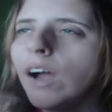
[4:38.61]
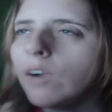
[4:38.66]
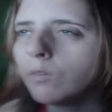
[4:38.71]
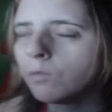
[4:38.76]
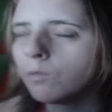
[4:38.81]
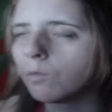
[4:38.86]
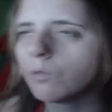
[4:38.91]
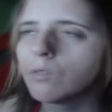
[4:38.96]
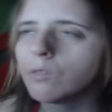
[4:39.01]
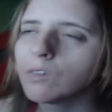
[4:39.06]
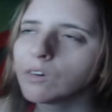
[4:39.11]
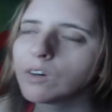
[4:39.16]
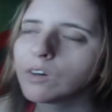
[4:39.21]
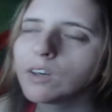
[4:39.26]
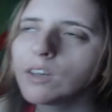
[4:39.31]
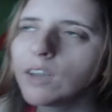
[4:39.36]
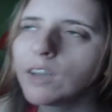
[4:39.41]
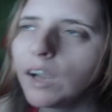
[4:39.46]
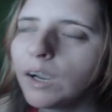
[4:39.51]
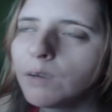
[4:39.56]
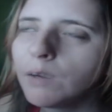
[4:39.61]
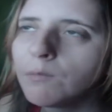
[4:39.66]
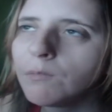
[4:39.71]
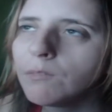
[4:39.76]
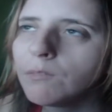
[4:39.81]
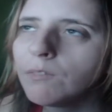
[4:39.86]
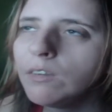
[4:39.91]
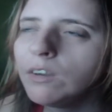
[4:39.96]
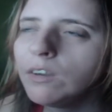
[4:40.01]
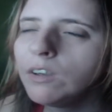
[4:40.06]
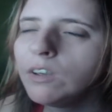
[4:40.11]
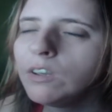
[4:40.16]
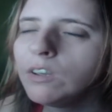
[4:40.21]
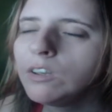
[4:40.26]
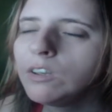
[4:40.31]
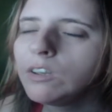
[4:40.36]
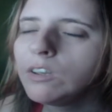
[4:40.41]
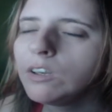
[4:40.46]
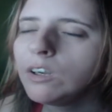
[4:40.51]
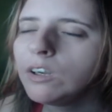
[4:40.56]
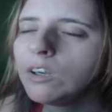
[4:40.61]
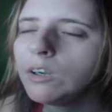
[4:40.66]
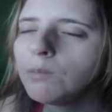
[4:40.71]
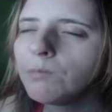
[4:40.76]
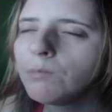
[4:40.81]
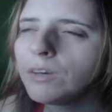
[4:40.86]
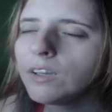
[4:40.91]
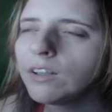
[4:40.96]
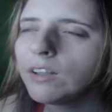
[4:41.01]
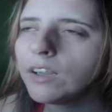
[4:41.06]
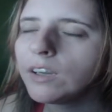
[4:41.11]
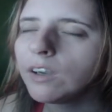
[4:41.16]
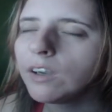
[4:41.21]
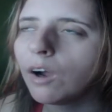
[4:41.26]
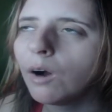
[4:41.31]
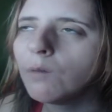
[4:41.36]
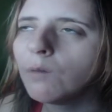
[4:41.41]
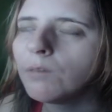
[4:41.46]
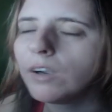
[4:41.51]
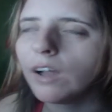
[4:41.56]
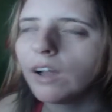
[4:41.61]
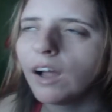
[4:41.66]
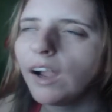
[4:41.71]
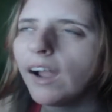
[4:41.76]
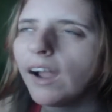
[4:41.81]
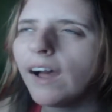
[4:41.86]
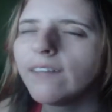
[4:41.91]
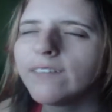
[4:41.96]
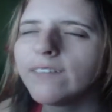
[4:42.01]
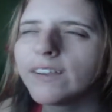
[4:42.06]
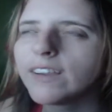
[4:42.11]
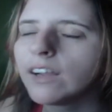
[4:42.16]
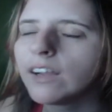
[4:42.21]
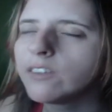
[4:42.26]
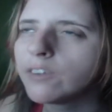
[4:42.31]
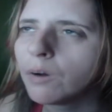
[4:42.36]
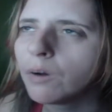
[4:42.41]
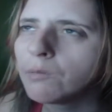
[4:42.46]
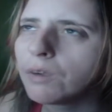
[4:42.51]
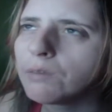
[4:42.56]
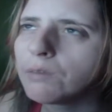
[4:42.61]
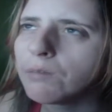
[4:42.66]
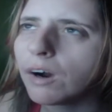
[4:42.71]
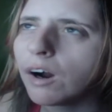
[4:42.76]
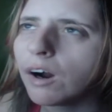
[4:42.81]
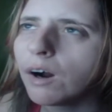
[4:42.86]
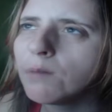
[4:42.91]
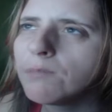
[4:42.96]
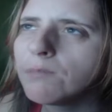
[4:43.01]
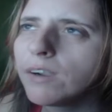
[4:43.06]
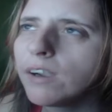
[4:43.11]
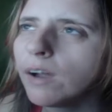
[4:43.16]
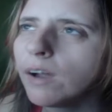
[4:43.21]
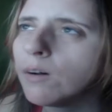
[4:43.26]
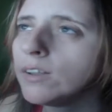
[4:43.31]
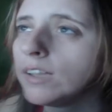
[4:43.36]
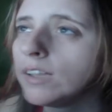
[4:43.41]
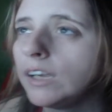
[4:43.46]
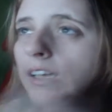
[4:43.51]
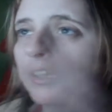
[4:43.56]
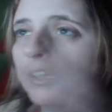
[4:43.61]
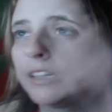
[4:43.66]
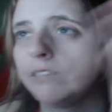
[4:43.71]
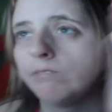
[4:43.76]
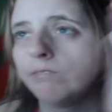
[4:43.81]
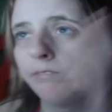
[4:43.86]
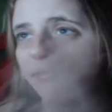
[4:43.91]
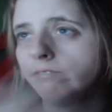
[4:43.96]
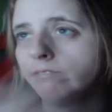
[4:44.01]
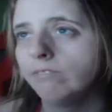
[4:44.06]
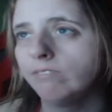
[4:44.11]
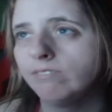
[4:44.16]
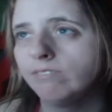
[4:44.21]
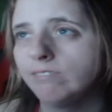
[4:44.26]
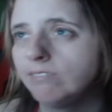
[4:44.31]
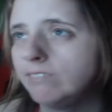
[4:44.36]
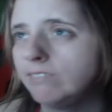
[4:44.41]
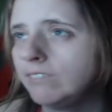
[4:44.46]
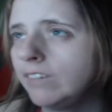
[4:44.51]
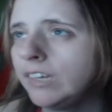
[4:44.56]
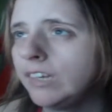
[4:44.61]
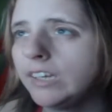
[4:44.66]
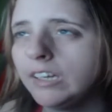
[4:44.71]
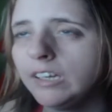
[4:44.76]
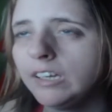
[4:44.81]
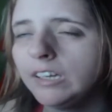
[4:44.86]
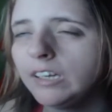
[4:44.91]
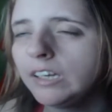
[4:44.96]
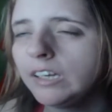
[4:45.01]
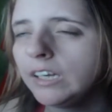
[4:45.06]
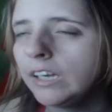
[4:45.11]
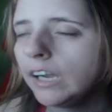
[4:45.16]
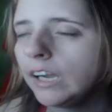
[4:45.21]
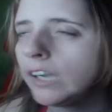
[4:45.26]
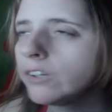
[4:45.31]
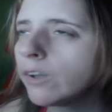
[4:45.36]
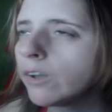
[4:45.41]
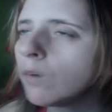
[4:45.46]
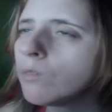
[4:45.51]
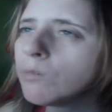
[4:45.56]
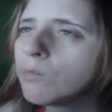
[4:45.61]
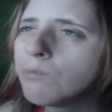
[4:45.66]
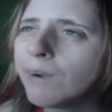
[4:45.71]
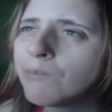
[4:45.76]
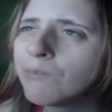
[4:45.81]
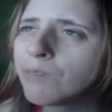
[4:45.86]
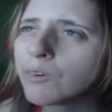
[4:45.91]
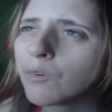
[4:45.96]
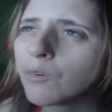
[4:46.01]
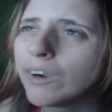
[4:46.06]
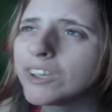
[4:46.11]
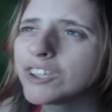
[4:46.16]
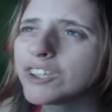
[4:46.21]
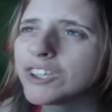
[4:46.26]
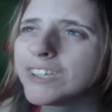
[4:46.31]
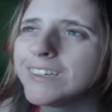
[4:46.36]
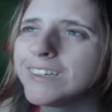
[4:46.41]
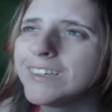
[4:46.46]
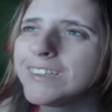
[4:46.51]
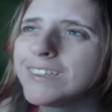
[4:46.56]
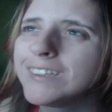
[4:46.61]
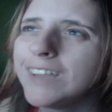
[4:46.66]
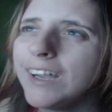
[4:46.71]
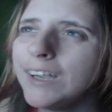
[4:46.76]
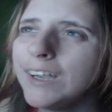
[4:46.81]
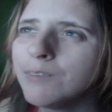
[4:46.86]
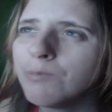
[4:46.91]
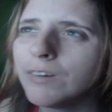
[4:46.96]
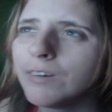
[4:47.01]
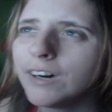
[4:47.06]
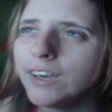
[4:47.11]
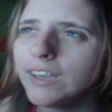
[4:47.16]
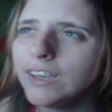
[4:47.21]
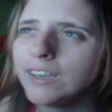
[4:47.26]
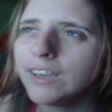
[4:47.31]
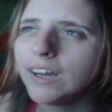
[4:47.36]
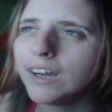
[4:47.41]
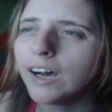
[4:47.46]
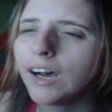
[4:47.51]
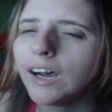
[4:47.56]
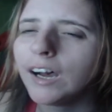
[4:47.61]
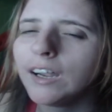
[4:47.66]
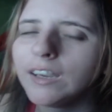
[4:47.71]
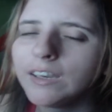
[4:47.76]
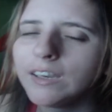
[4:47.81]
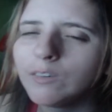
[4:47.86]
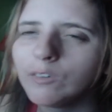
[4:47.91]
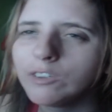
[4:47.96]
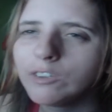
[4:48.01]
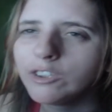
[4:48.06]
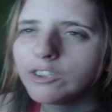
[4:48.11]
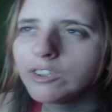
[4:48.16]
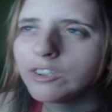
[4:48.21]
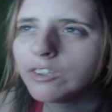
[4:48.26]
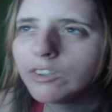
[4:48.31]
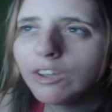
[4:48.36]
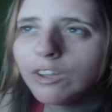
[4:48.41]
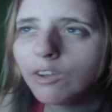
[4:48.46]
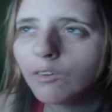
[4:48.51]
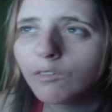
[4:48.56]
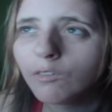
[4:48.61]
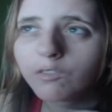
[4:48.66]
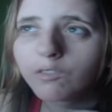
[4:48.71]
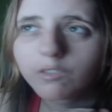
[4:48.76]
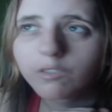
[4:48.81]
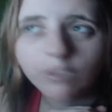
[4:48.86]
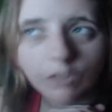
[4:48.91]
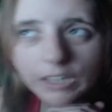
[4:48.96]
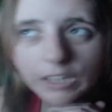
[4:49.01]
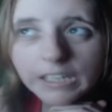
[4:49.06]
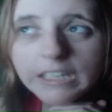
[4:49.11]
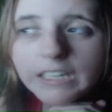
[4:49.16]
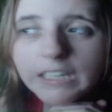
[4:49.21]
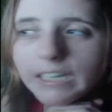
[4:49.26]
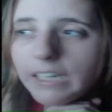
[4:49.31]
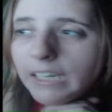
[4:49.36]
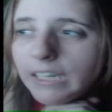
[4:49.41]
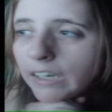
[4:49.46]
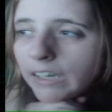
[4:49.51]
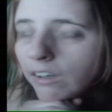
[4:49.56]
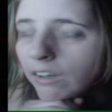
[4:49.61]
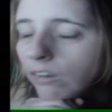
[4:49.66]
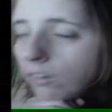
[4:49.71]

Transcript: I came immediately home, and I, I think I told my mom, and I was like, mm. Don't remember what she said, but uh, it was just a little freaky.